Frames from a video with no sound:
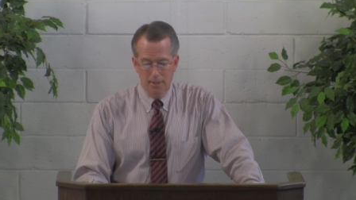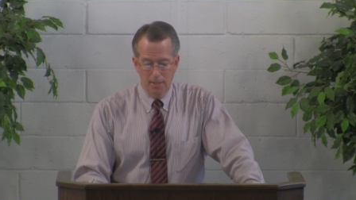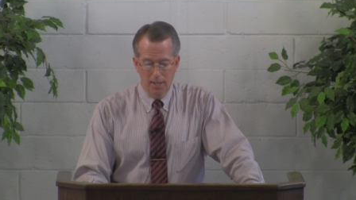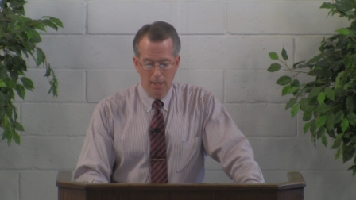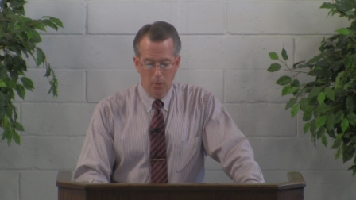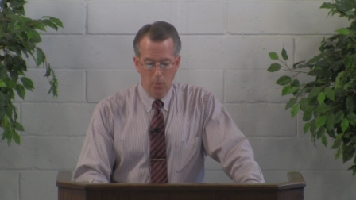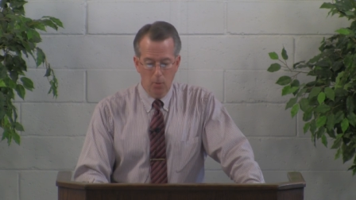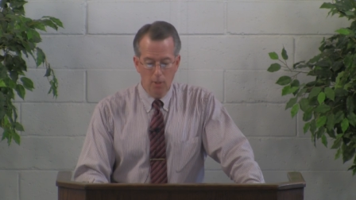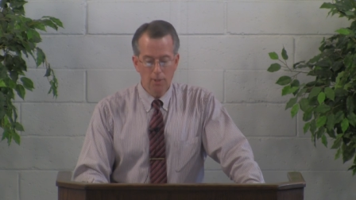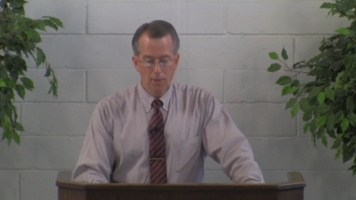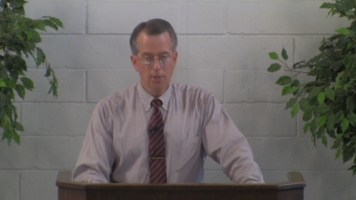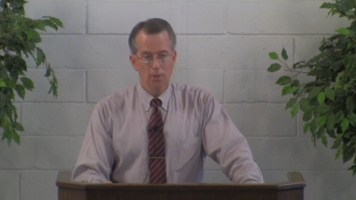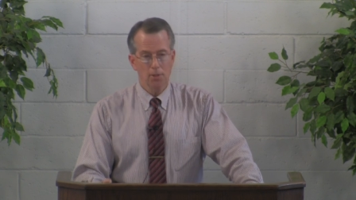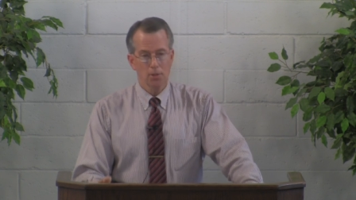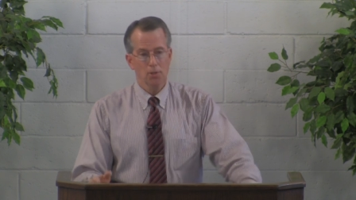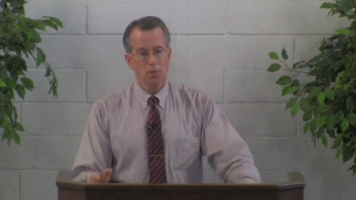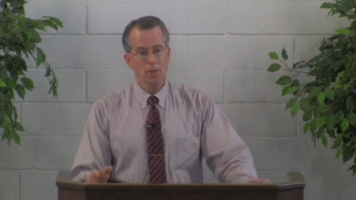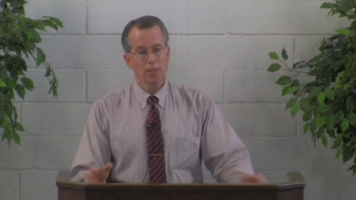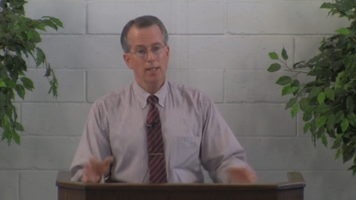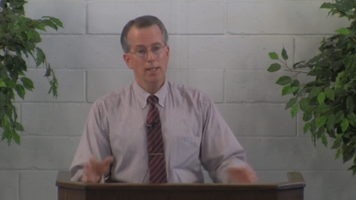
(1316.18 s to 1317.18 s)
I want you to
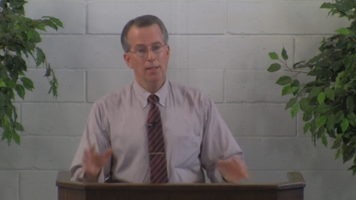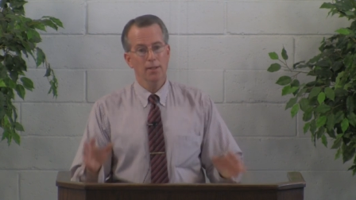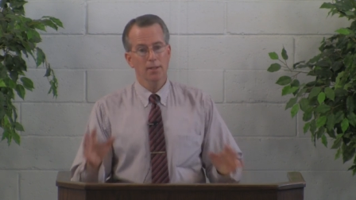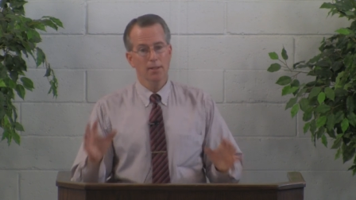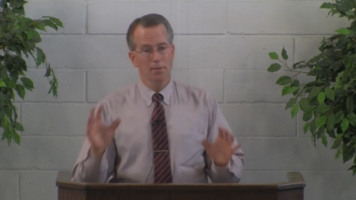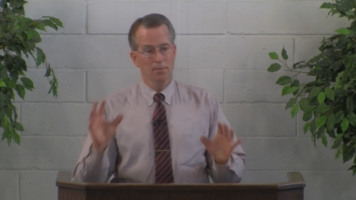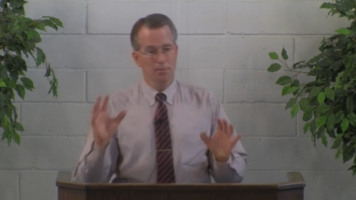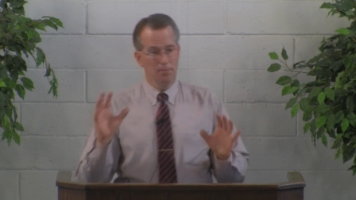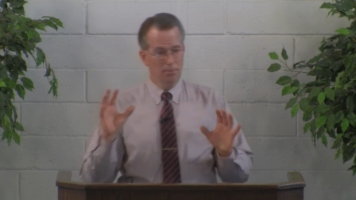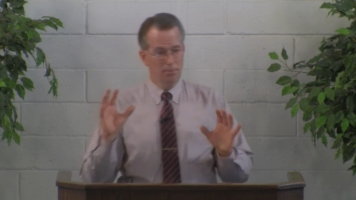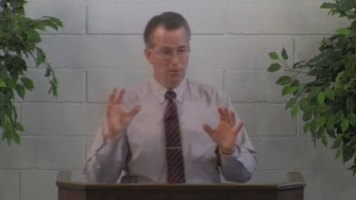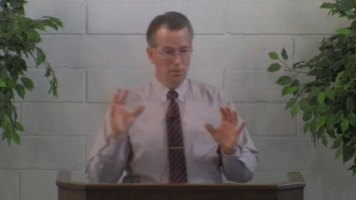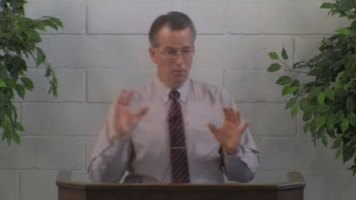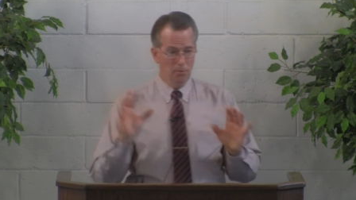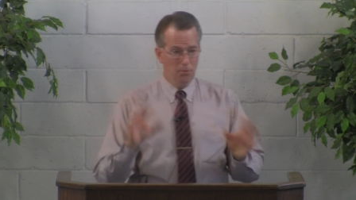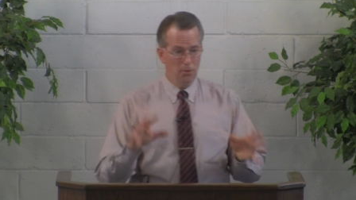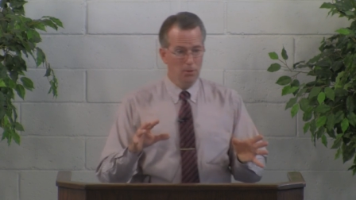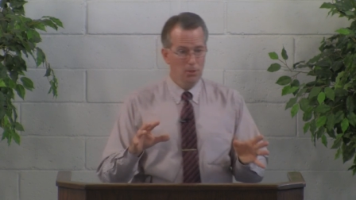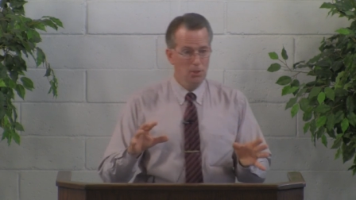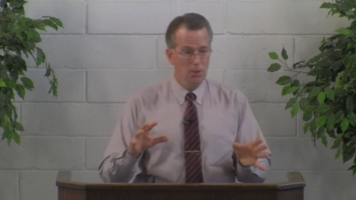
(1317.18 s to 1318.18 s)
see that from
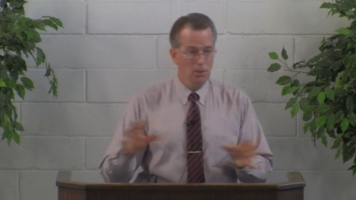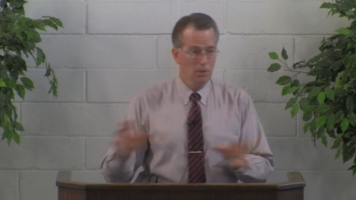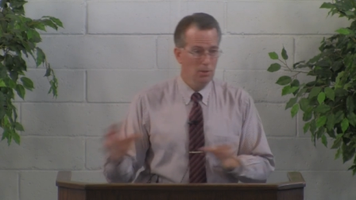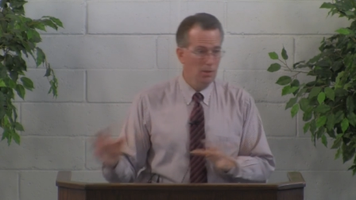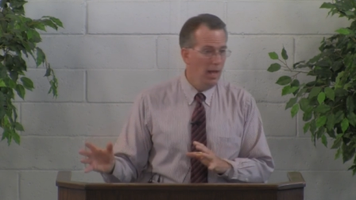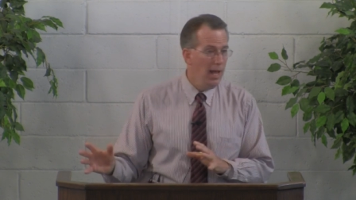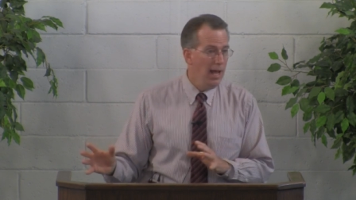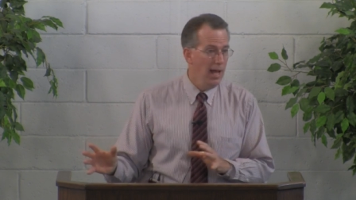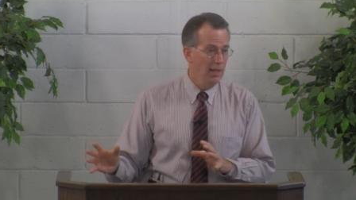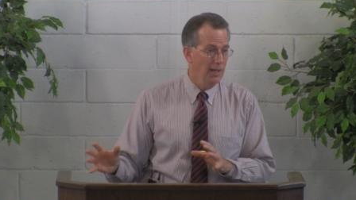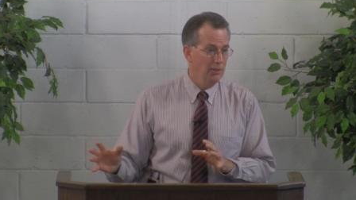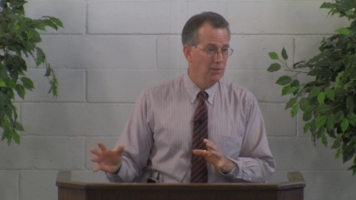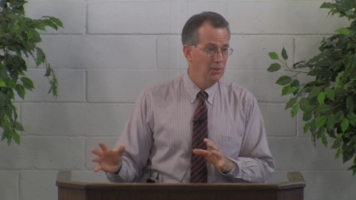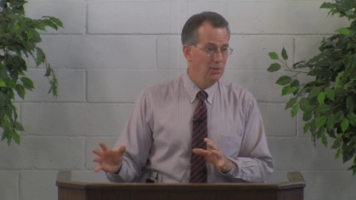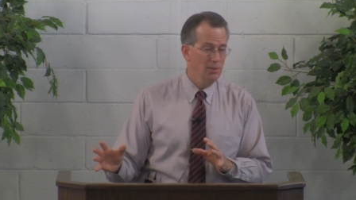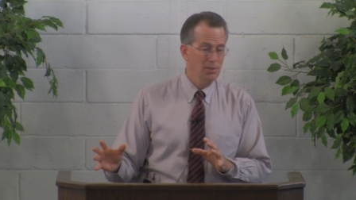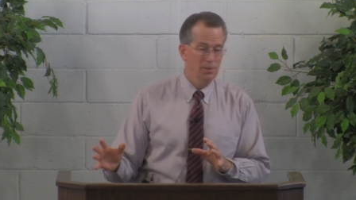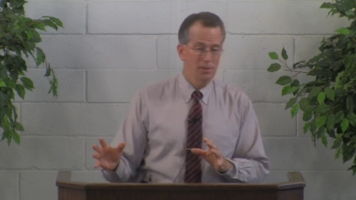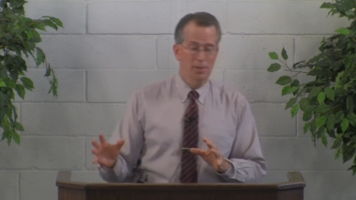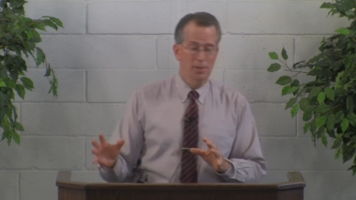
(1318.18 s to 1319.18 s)
first to
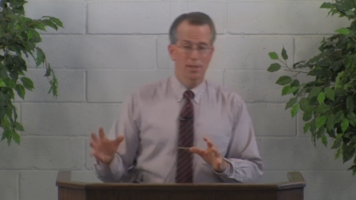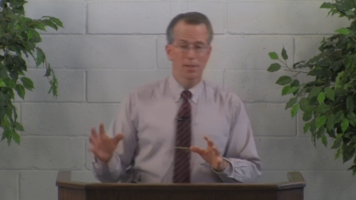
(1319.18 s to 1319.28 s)
last,